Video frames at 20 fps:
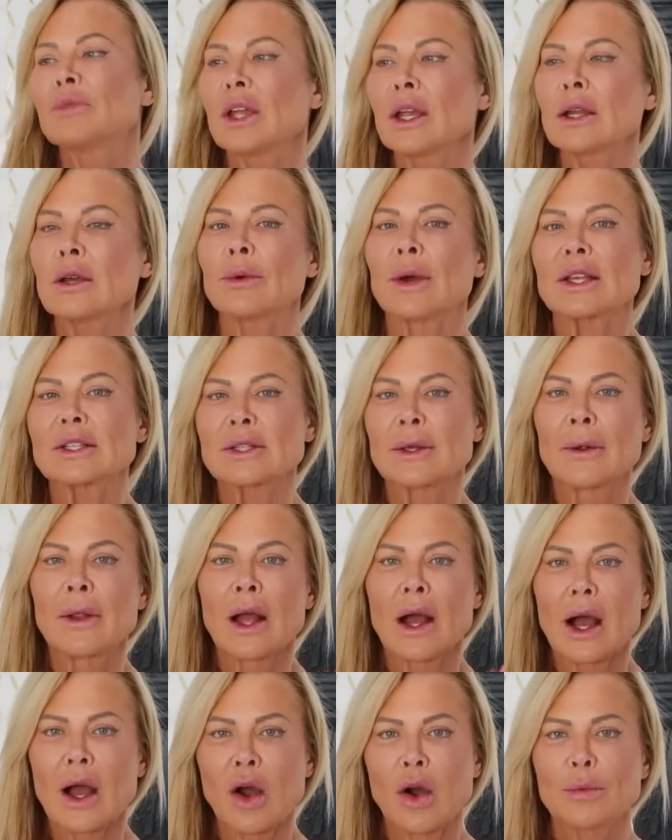Anyways,
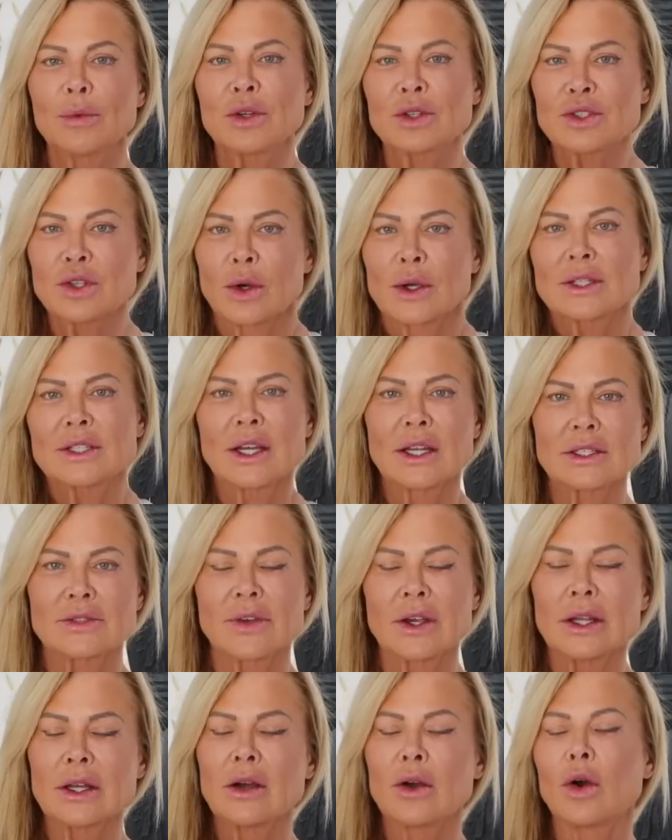I hope you enjoyed today's
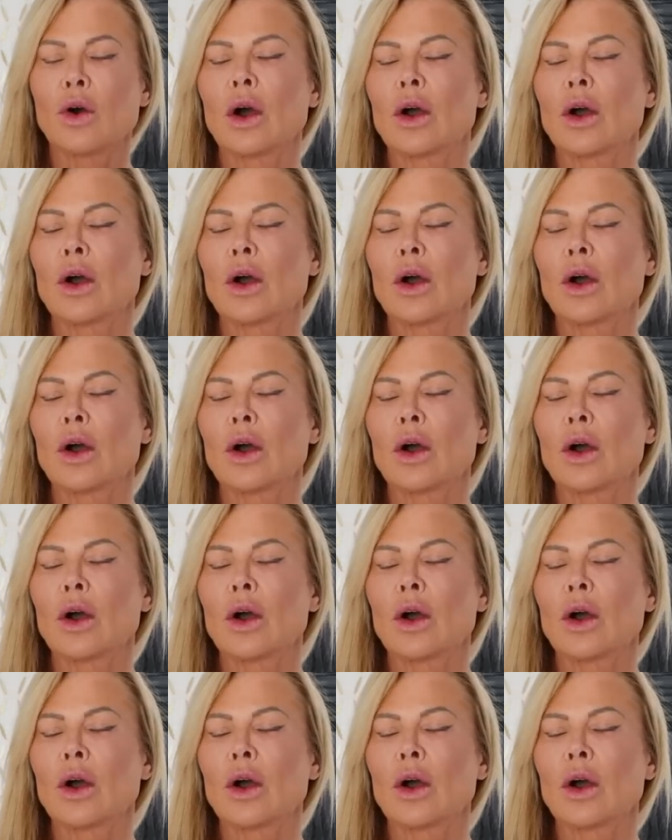video.